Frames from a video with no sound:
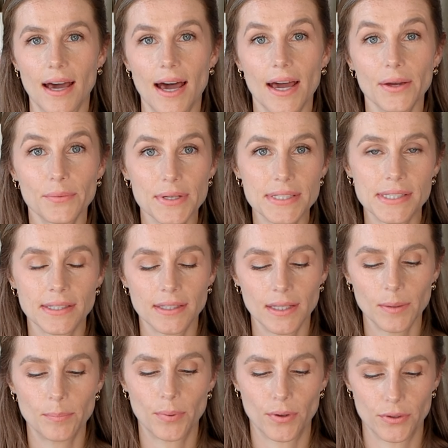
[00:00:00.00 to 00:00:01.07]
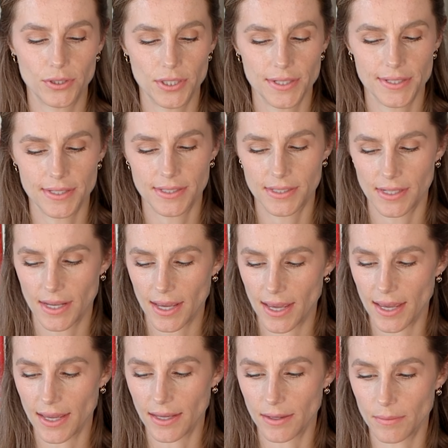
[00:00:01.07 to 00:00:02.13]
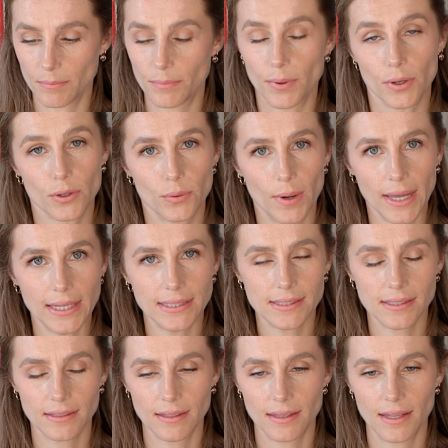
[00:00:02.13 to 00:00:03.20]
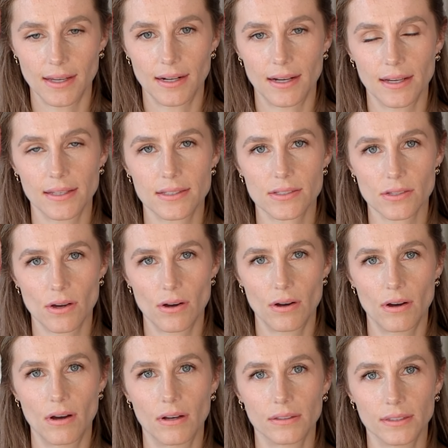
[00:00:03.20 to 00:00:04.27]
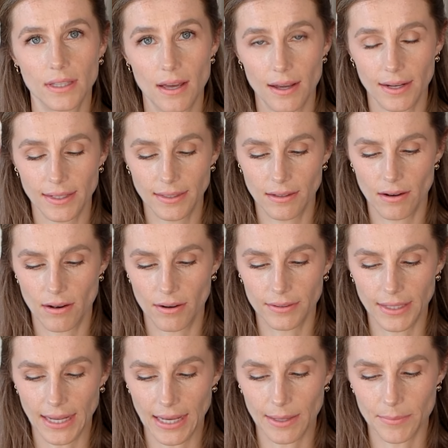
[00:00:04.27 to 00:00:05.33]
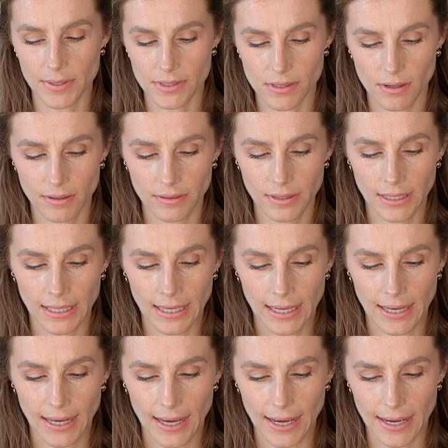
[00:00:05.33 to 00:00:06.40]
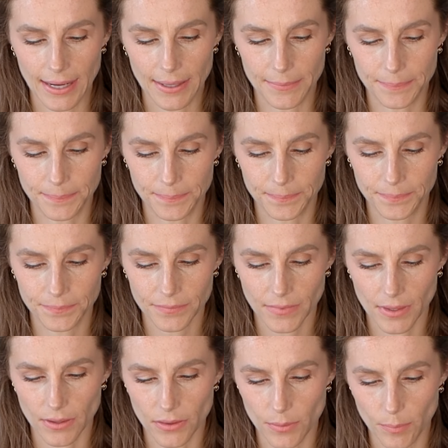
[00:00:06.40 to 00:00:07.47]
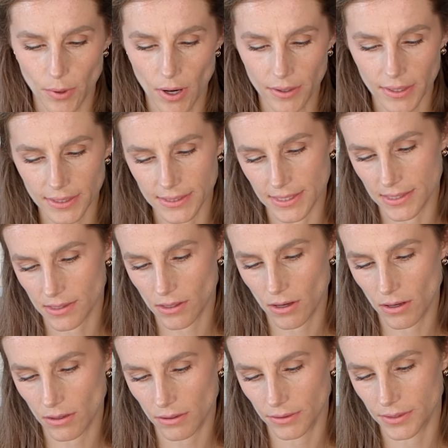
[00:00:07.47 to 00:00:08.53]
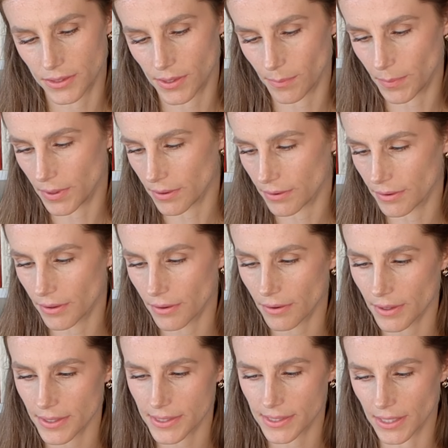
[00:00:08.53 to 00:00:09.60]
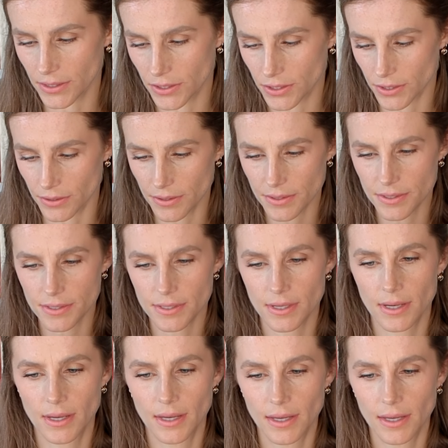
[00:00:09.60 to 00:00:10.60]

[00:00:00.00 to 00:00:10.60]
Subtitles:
I recently purchased a book weight that I saw online on Amazon. The product is called Superior Essentials